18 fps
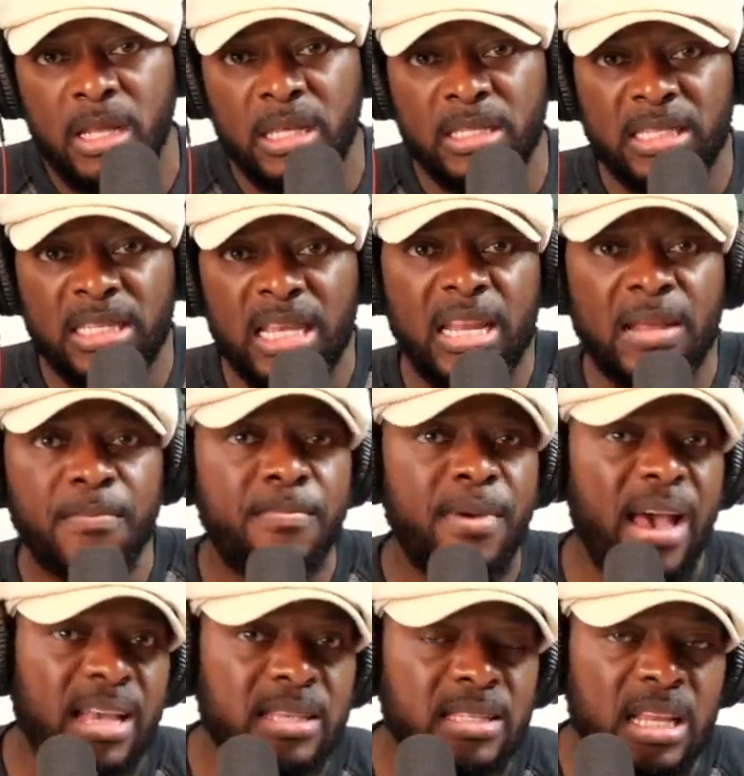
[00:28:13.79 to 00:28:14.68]
They see
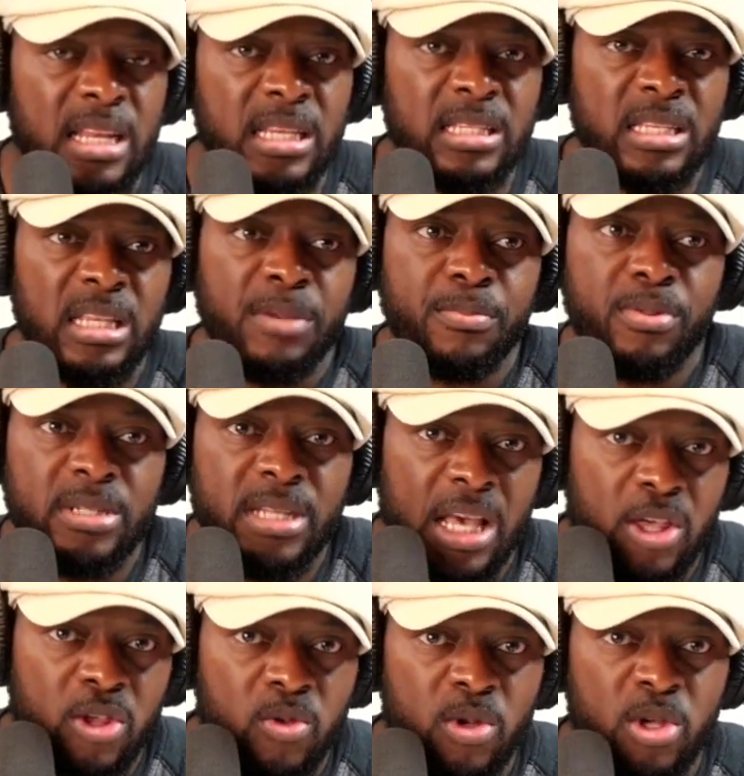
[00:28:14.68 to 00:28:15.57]
the best and they see the
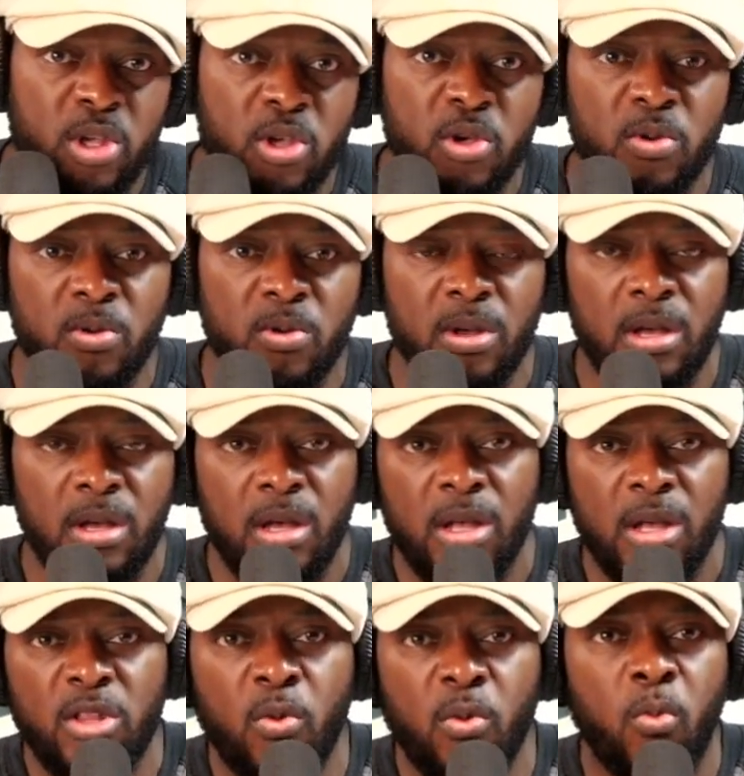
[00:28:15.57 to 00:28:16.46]
potential in you.
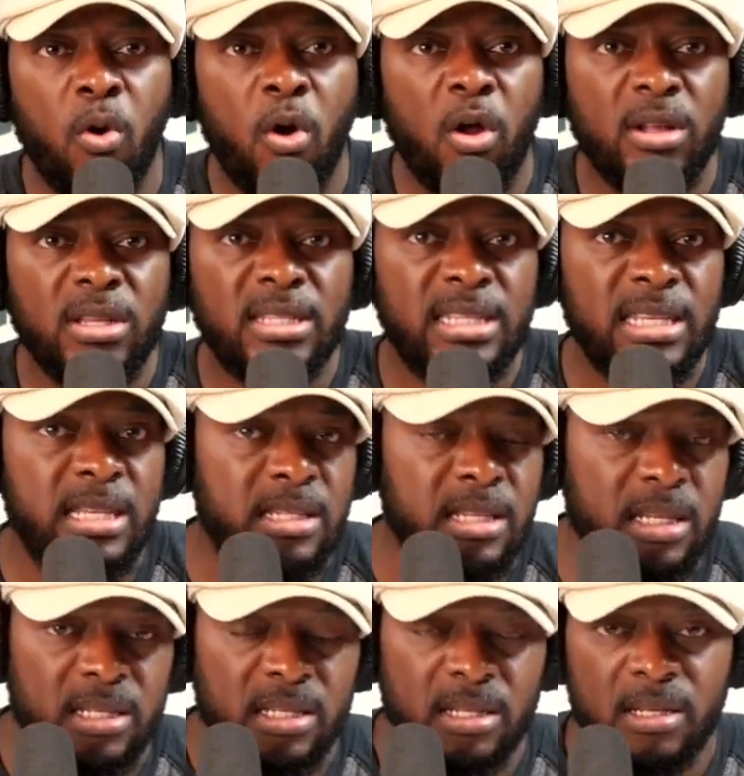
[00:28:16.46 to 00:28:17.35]
The world
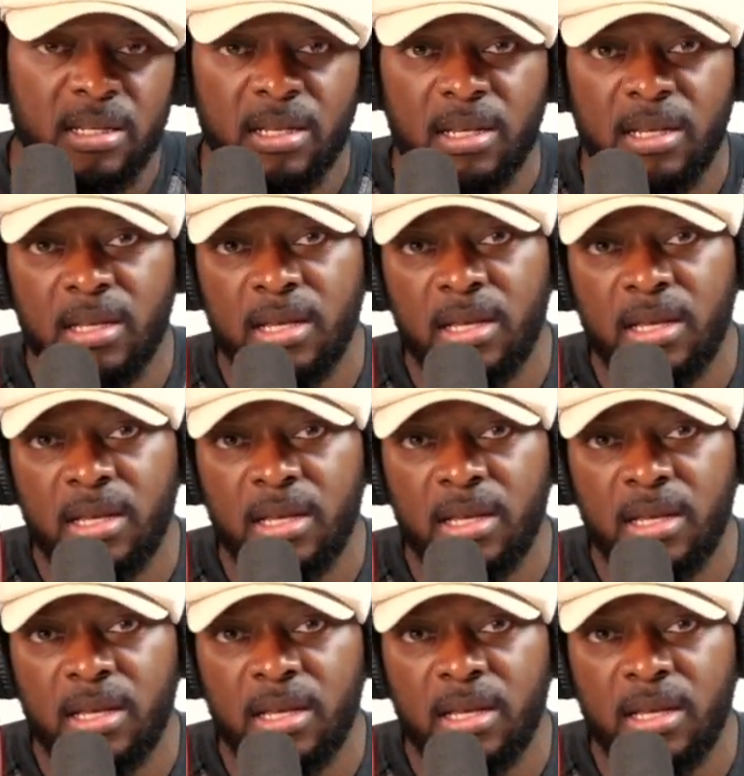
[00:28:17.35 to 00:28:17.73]
sees it.